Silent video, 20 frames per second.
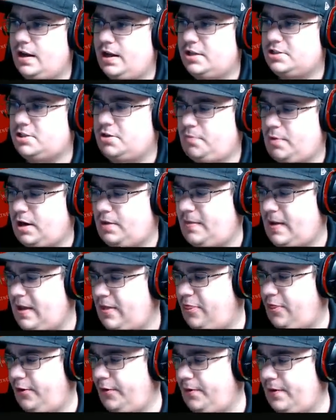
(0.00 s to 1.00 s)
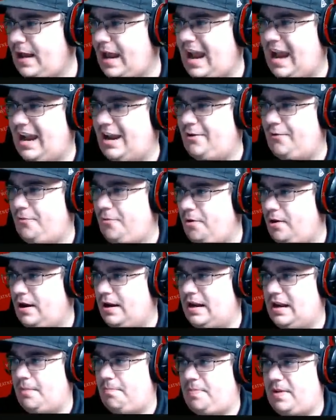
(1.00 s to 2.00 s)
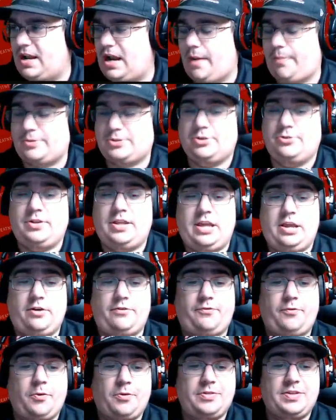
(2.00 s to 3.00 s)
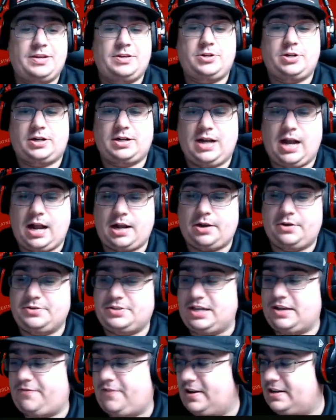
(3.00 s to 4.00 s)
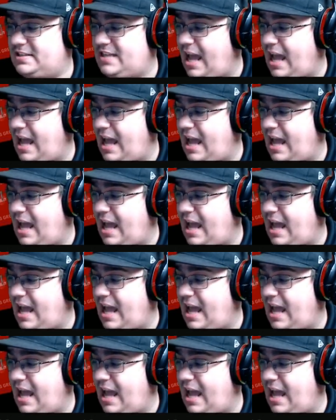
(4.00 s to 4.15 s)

It's going to bring up a 3rd and 1, and a big opportunity here for the Chicago defense.